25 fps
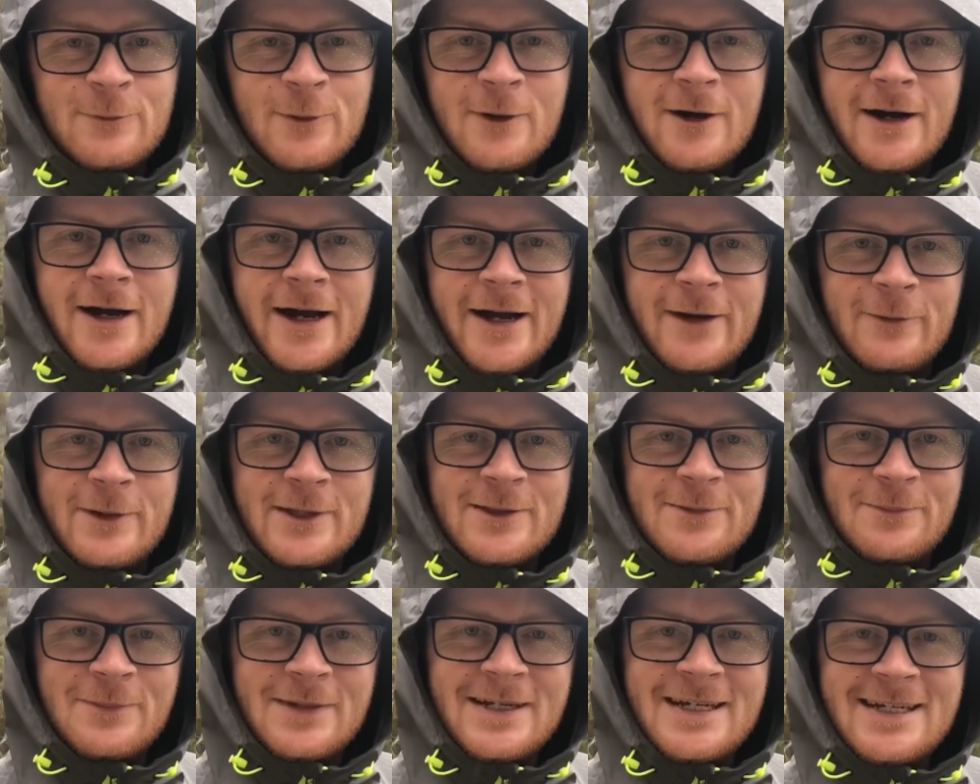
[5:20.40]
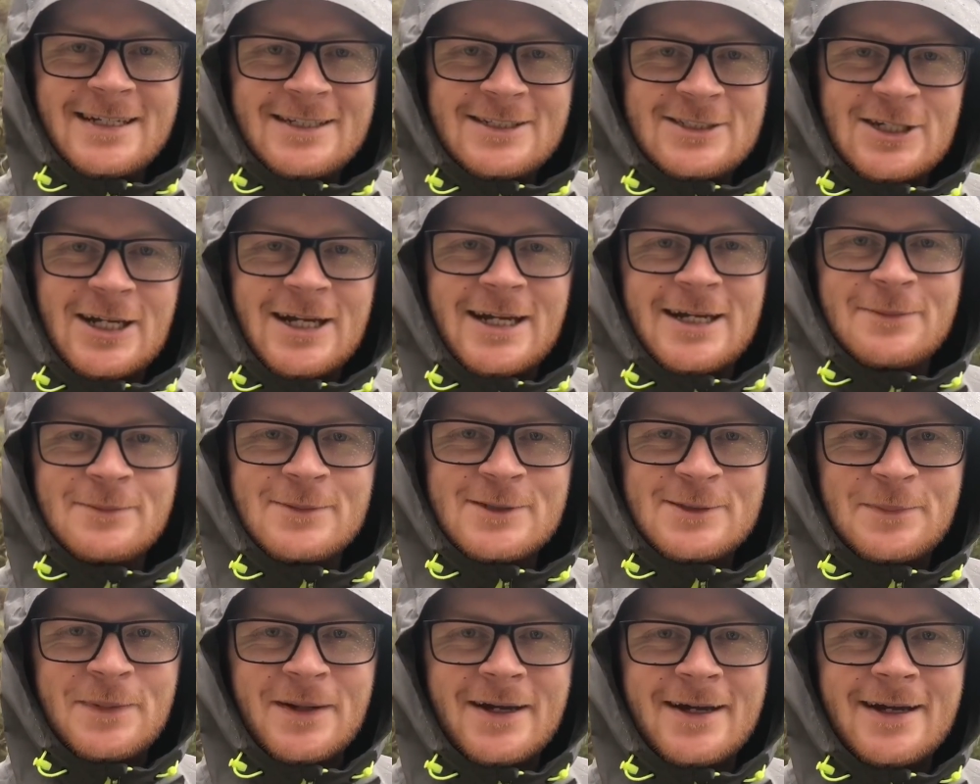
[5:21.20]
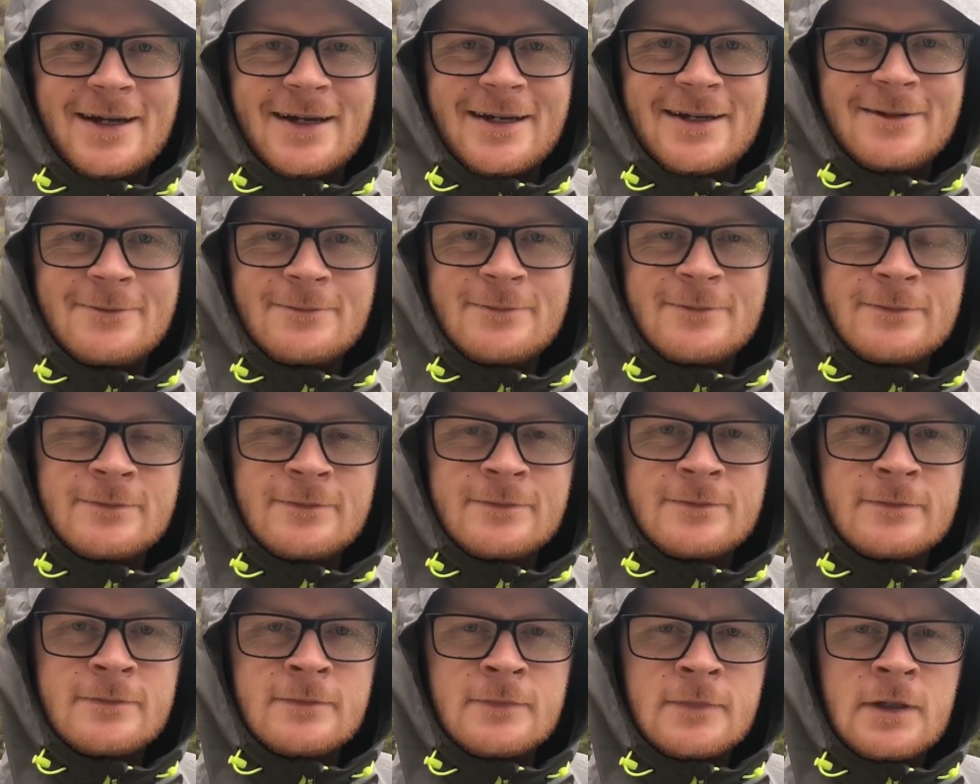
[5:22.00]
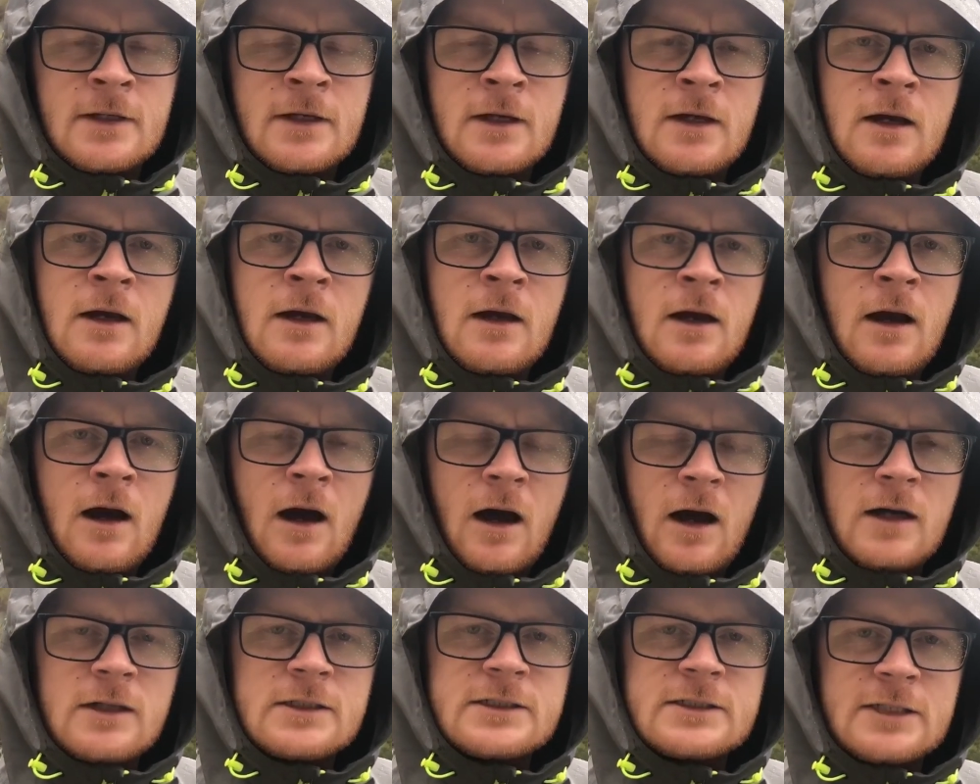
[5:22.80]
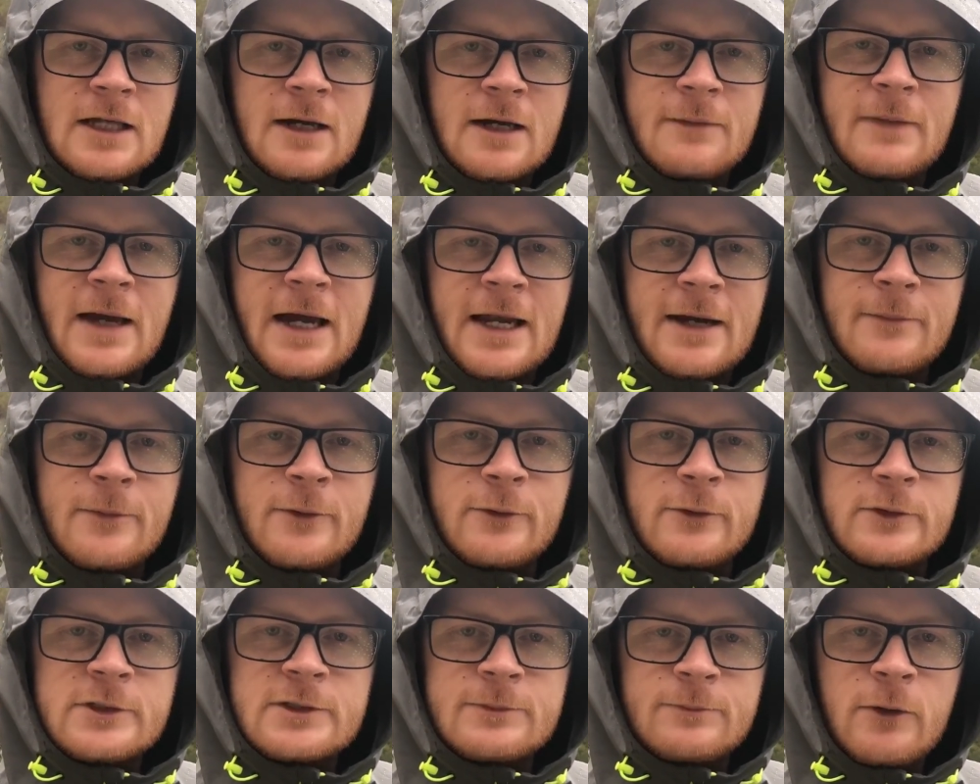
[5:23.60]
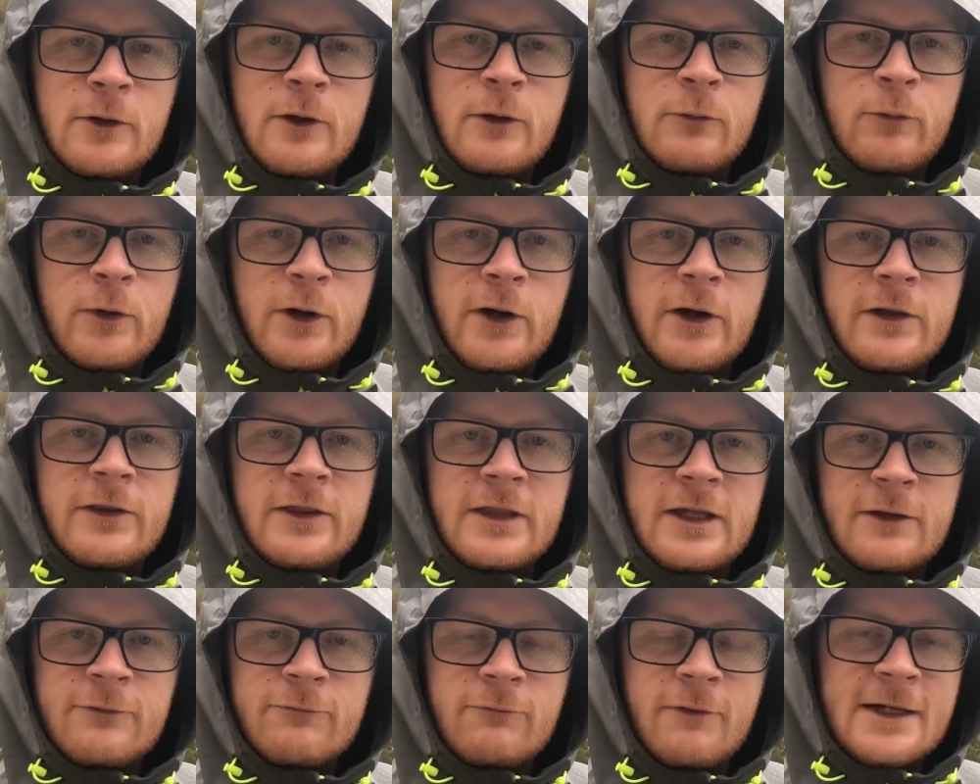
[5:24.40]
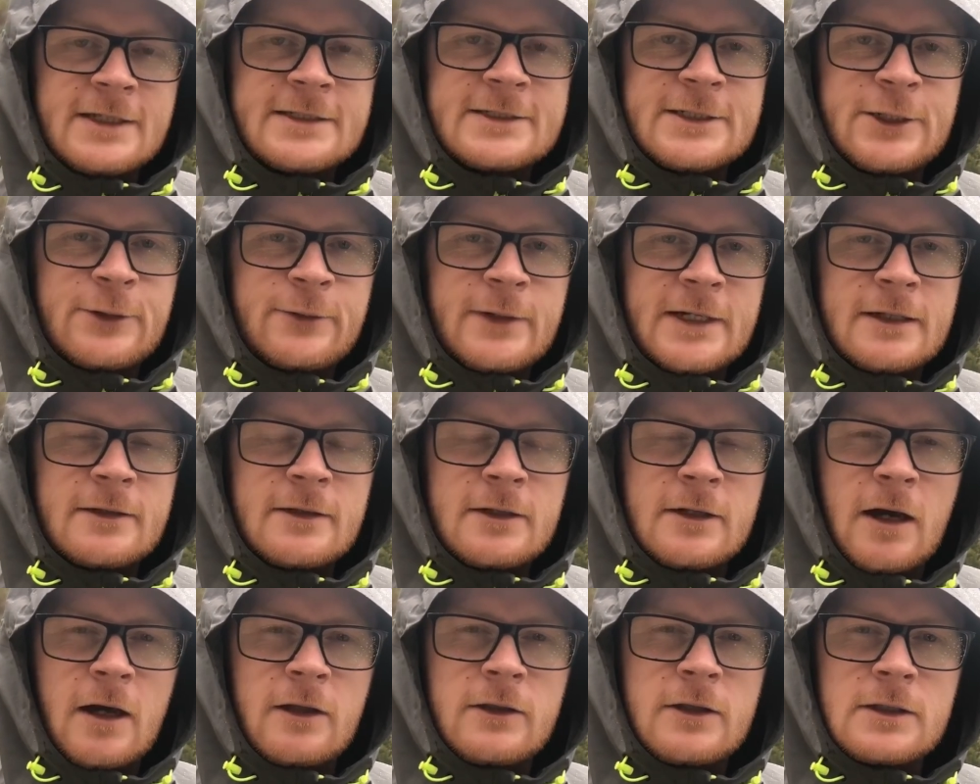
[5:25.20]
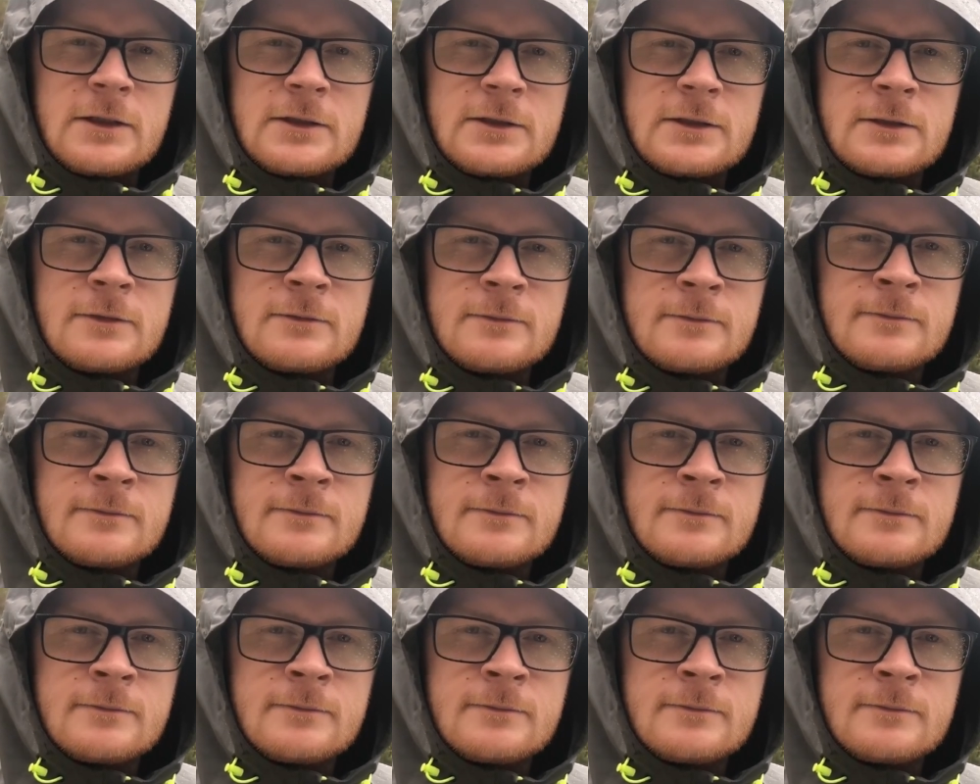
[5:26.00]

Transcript: Why with me, James Pay. Are some animals more worthy of rescuing than others?